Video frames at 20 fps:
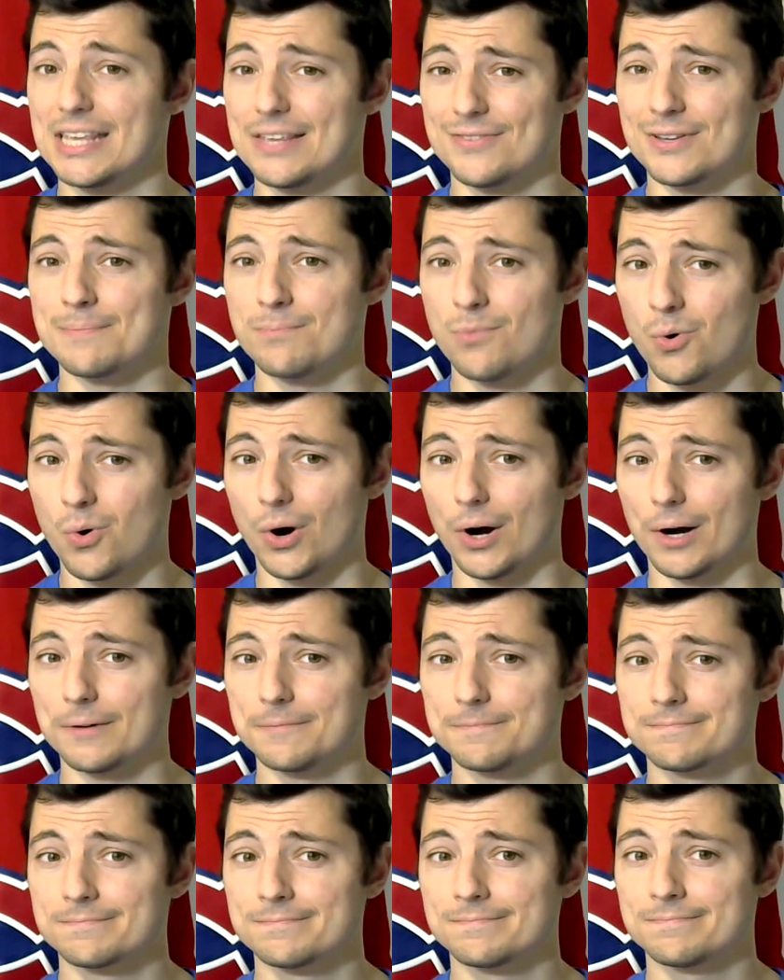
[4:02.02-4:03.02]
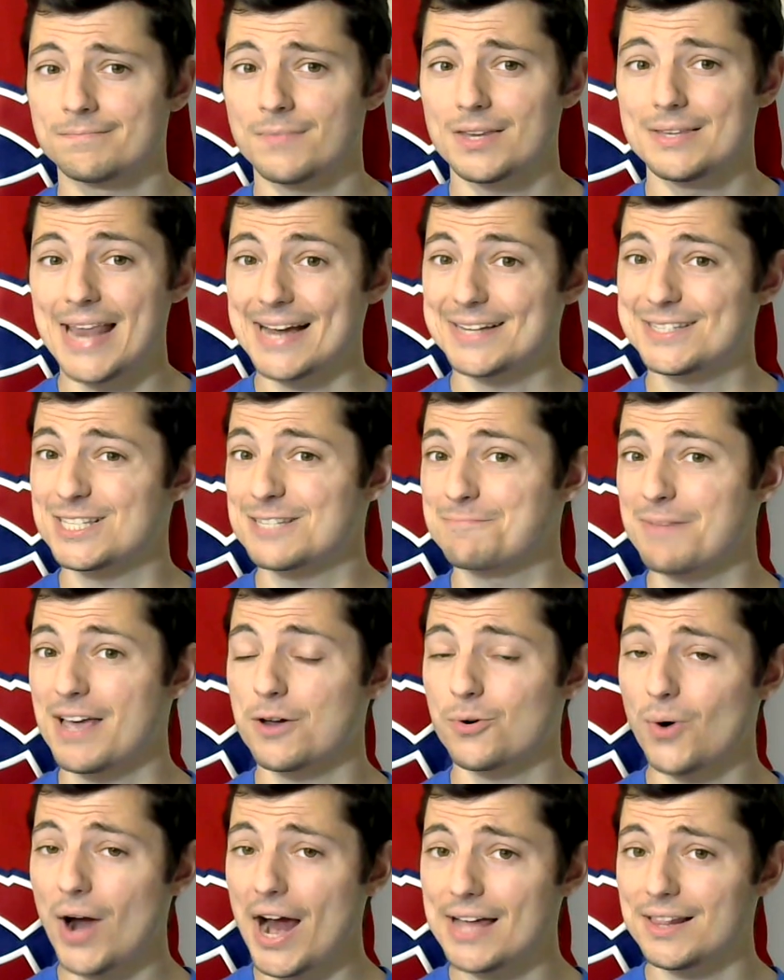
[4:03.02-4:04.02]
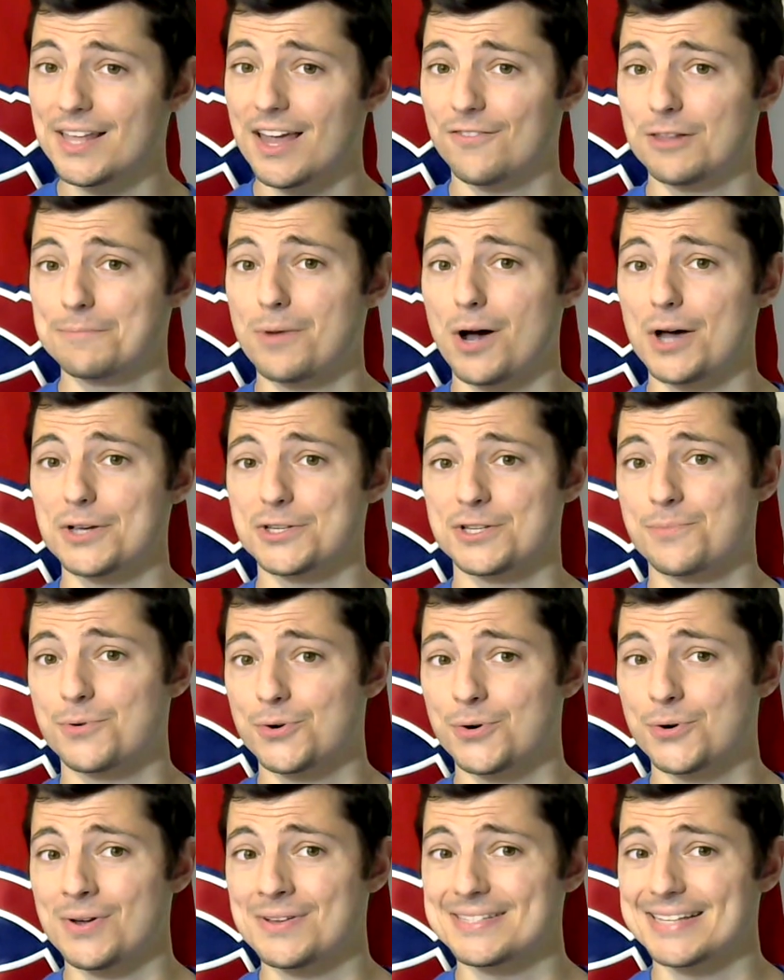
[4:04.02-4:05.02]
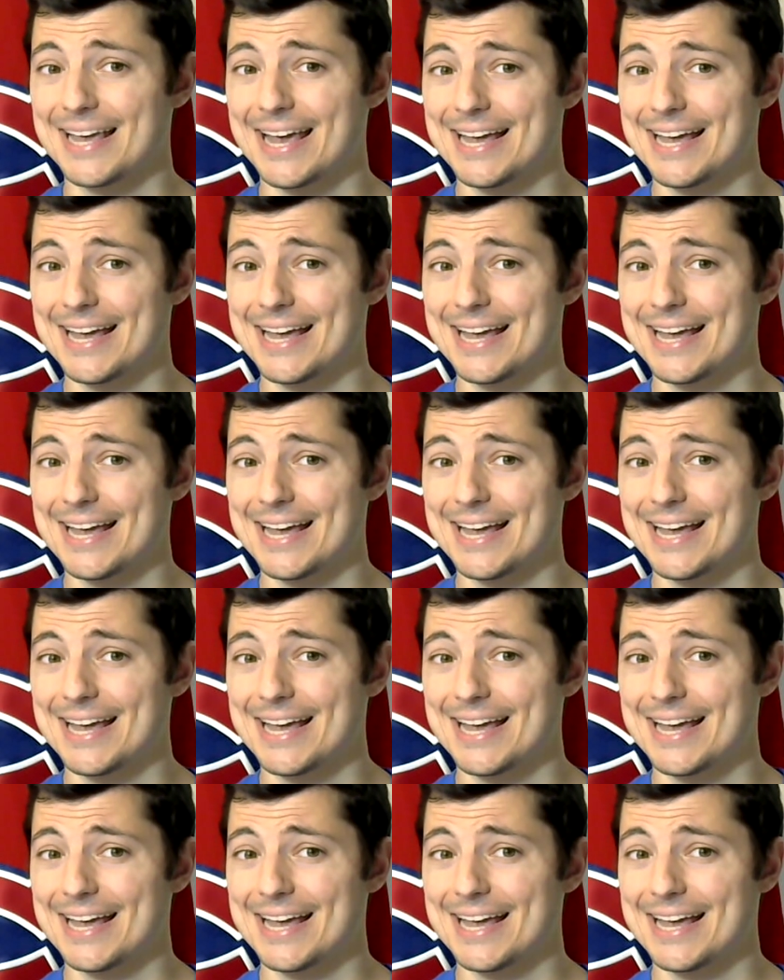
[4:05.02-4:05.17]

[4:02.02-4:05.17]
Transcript: even more. Next is Mike Riley of the Boston Bruins,